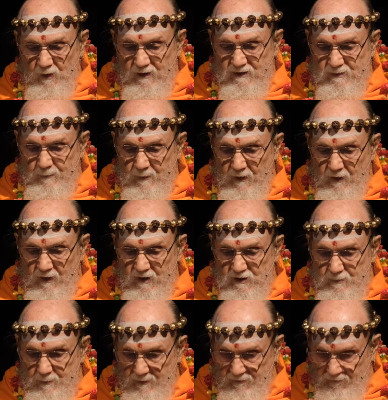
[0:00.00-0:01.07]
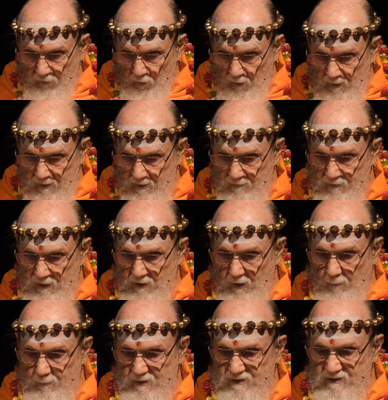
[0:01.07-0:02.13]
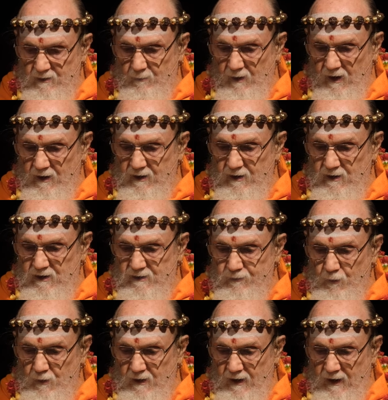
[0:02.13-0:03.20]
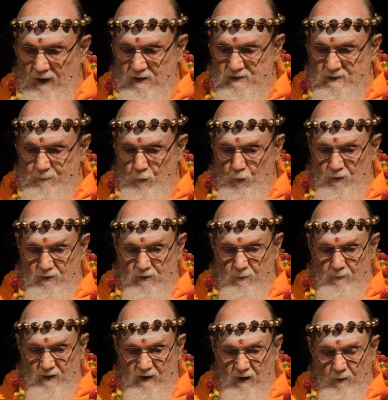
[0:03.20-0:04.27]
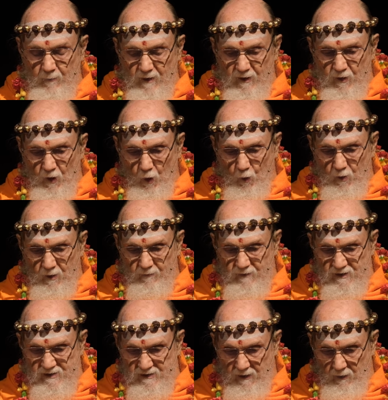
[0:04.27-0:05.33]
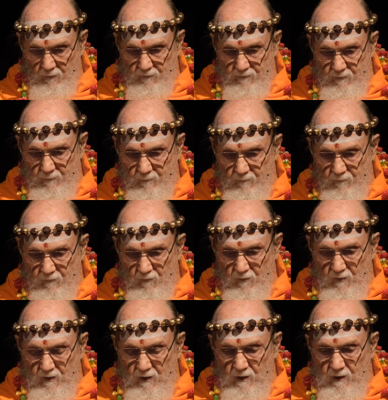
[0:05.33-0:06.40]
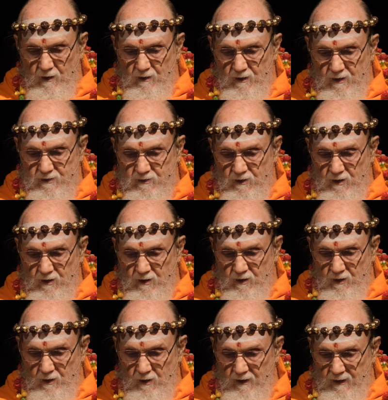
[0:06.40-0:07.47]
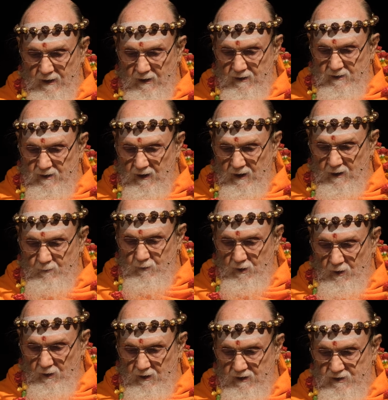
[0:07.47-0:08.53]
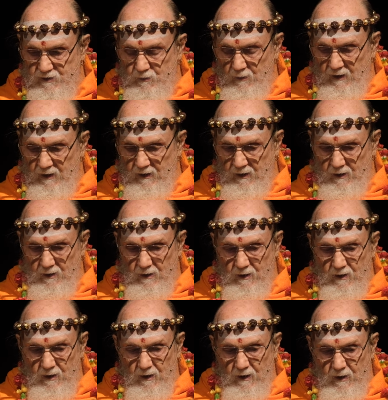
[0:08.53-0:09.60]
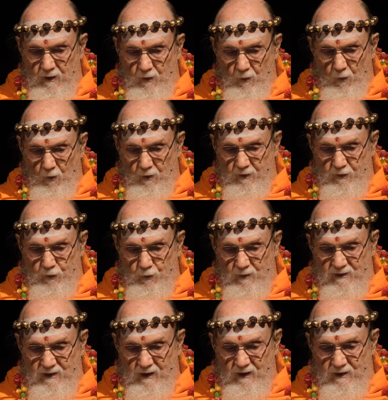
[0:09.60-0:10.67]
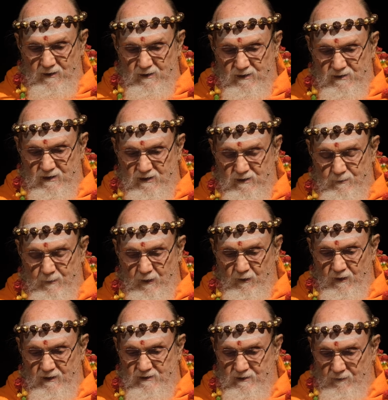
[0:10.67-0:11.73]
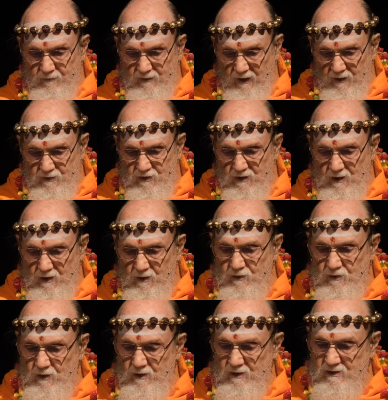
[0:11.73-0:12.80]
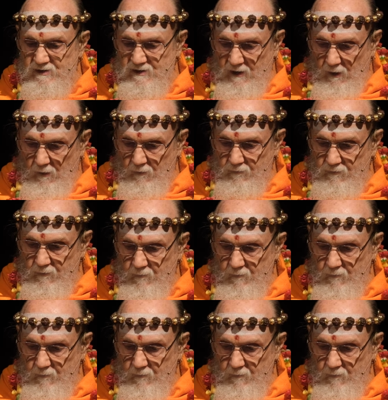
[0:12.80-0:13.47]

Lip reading: experience before nirvikalpa samadhi is for the aspirant to become a knower of the self. This could occur at any time during his training. In order to attain this experience of touching into the self,